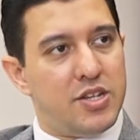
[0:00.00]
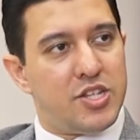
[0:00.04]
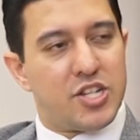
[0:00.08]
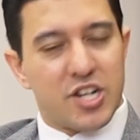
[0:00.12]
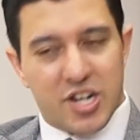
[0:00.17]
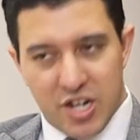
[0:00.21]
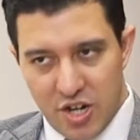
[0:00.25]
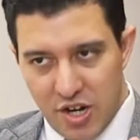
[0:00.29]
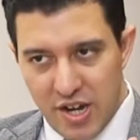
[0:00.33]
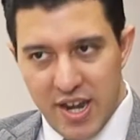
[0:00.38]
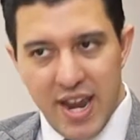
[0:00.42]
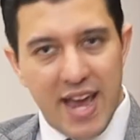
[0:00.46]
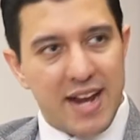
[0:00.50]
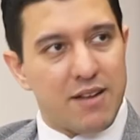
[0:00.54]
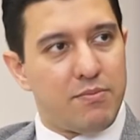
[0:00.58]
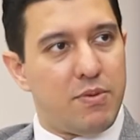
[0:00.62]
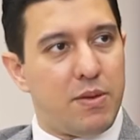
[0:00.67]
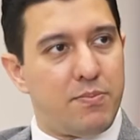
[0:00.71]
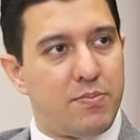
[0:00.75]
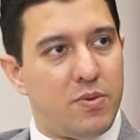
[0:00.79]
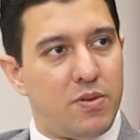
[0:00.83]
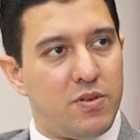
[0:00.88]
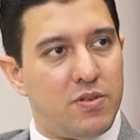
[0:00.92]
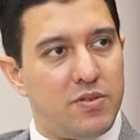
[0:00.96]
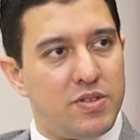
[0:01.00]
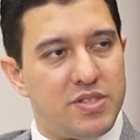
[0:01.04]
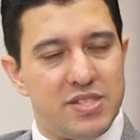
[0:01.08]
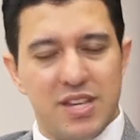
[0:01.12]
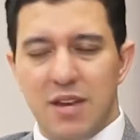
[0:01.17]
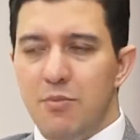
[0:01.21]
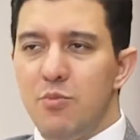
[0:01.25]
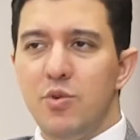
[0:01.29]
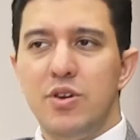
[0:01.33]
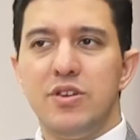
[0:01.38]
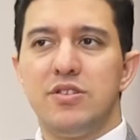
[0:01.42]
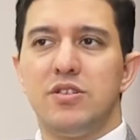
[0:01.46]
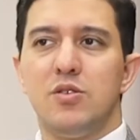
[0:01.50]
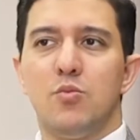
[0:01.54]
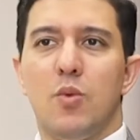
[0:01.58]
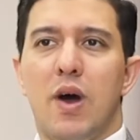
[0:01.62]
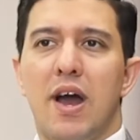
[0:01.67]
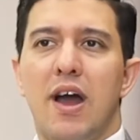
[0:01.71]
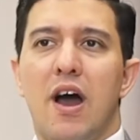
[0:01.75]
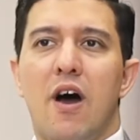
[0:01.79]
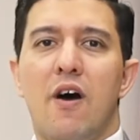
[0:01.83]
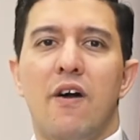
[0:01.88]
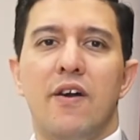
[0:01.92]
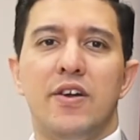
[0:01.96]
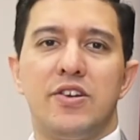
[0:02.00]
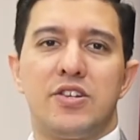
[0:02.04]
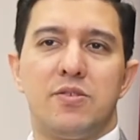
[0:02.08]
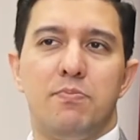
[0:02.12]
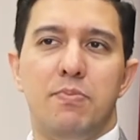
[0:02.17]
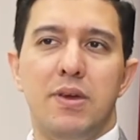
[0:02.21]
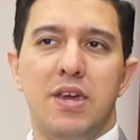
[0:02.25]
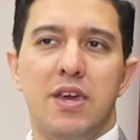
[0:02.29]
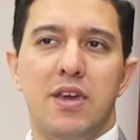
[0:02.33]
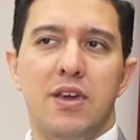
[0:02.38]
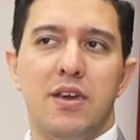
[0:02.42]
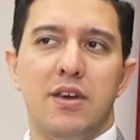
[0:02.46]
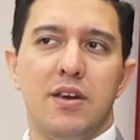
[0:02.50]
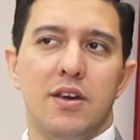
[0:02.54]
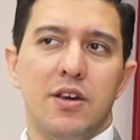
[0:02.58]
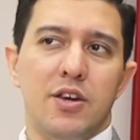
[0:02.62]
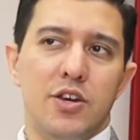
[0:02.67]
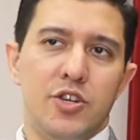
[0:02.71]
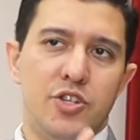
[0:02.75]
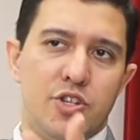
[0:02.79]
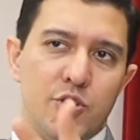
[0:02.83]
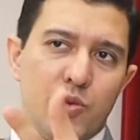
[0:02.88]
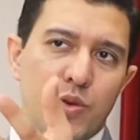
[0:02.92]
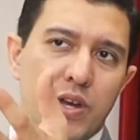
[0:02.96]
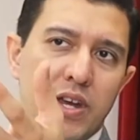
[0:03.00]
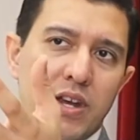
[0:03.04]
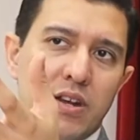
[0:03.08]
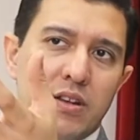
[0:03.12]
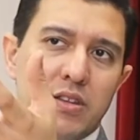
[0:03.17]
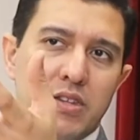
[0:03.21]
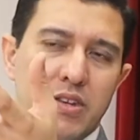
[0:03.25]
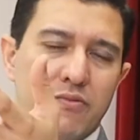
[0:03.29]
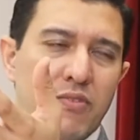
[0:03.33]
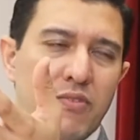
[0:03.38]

to connect people. Same reason why RHB during